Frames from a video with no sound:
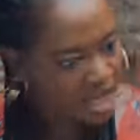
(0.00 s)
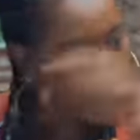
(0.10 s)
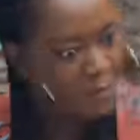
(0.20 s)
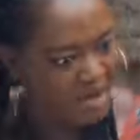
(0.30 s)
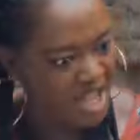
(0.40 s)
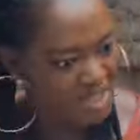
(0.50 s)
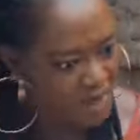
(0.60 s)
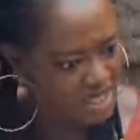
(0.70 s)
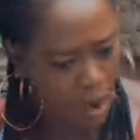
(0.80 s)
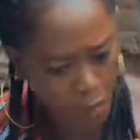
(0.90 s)
you I cannot marry
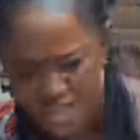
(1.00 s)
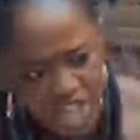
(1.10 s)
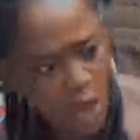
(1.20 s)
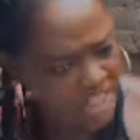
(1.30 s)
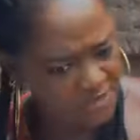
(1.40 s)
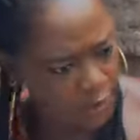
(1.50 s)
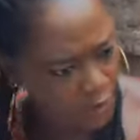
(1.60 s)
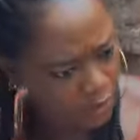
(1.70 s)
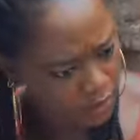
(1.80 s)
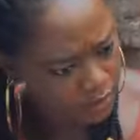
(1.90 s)
Ezewata. What's all this
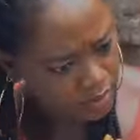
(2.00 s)
for?